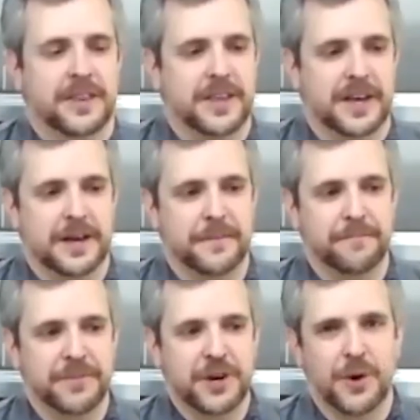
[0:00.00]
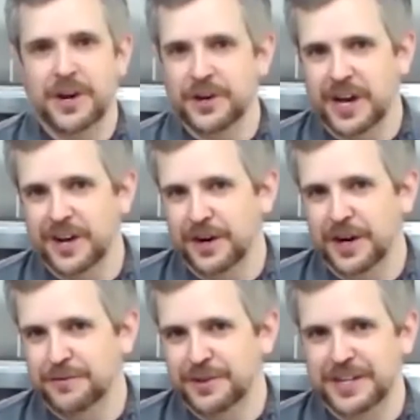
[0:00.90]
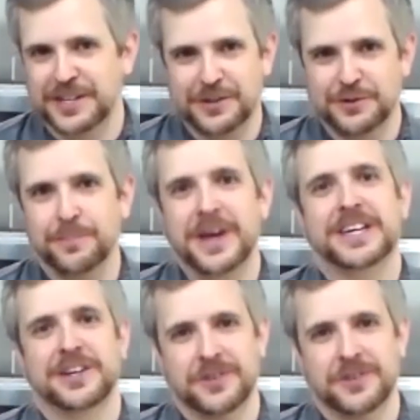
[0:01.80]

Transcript: then I often like to use bacon